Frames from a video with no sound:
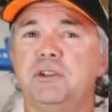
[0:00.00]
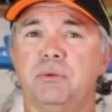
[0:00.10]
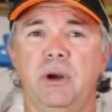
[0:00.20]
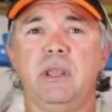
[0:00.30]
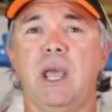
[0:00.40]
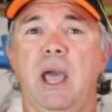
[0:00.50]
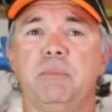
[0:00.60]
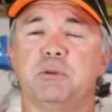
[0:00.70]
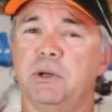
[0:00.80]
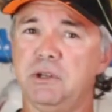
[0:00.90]
to recap,
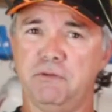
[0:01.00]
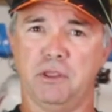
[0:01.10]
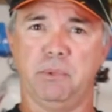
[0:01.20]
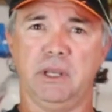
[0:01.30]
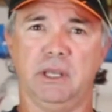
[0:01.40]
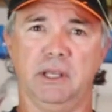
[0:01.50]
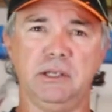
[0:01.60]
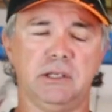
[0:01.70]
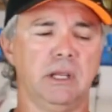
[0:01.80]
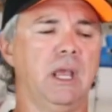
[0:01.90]
especially for the
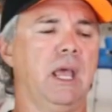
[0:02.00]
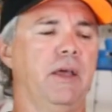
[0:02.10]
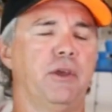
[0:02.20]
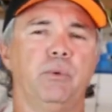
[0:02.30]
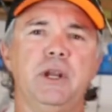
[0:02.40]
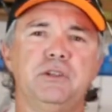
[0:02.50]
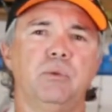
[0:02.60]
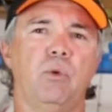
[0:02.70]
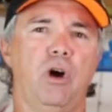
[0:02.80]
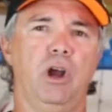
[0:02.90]
beginners, the
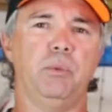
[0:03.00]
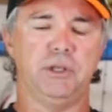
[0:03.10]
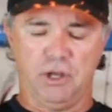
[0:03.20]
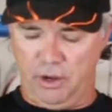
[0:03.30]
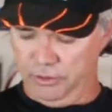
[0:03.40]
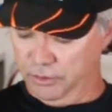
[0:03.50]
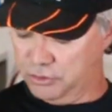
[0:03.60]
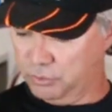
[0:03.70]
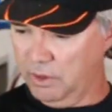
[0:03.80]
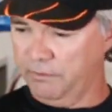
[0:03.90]
reason why we don't use
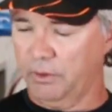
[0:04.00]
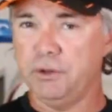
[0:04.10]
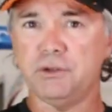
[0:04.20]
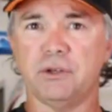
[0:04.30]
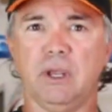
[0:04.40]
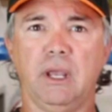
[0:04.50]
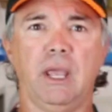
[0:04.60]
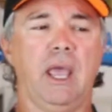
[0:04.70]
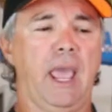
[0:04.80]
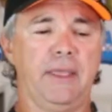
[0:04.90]
swivels
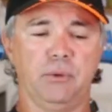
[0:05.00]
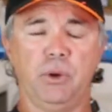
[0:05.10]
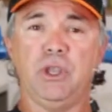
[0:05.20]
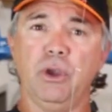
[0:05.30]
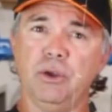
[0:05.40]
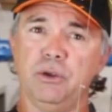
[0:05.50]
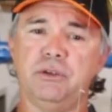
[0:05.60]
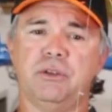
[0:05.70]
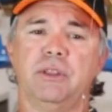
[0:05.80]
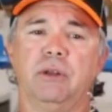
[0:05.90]
and we
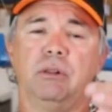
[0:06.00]
use the